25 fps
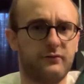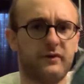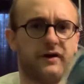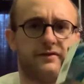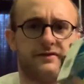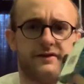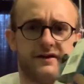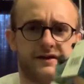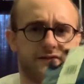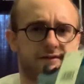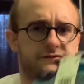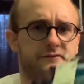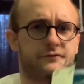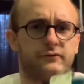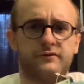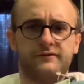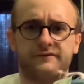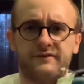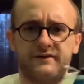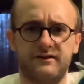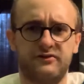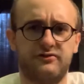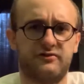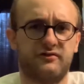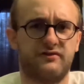I think the
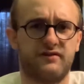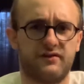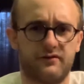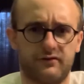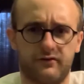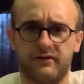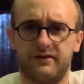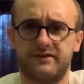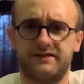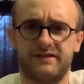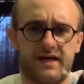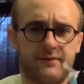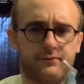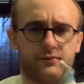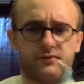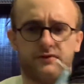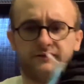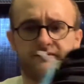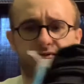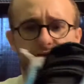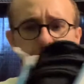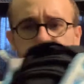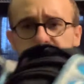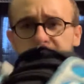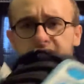350s are another example
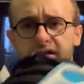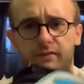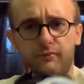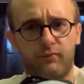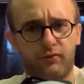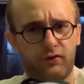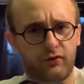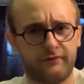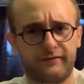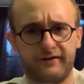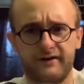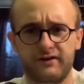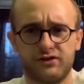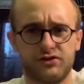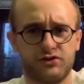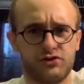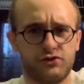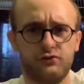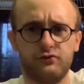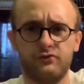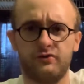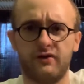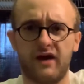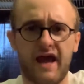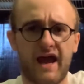of it being a perfect
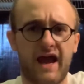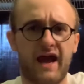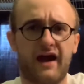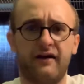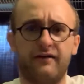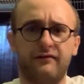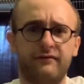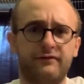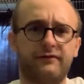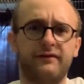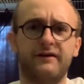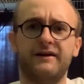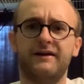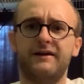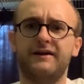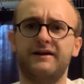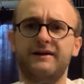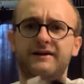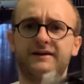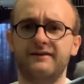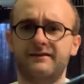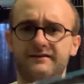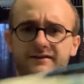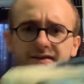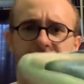shoe to have
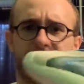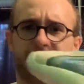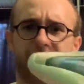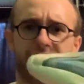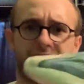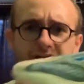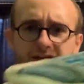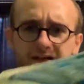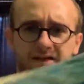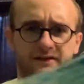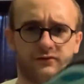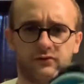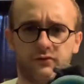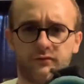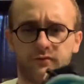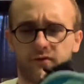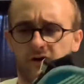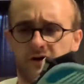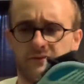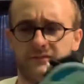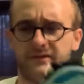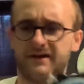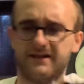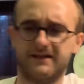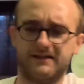the infinity loop
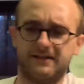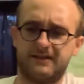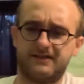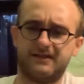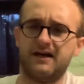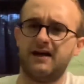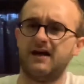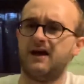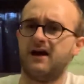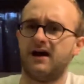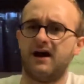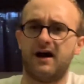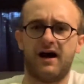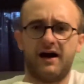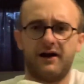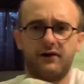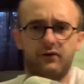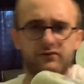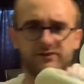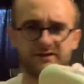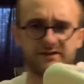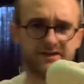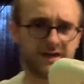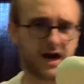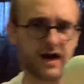on, because I
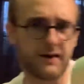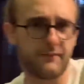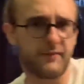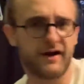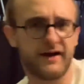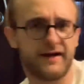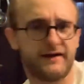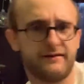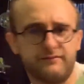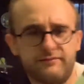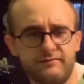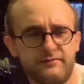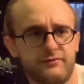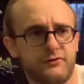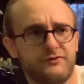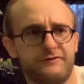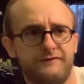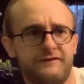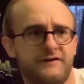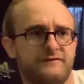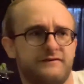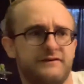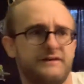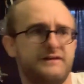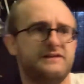don't tie my
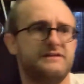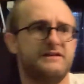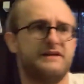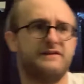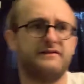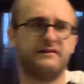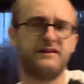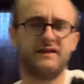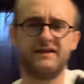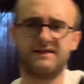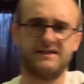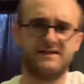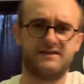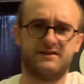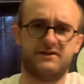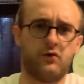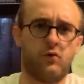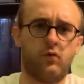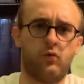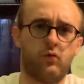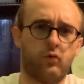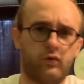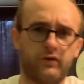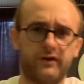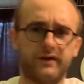350s and the laces
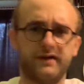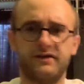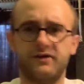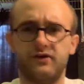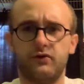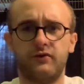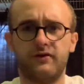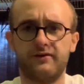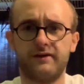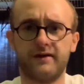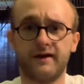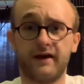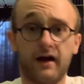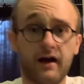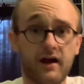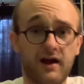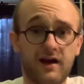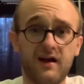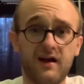don't really do anything.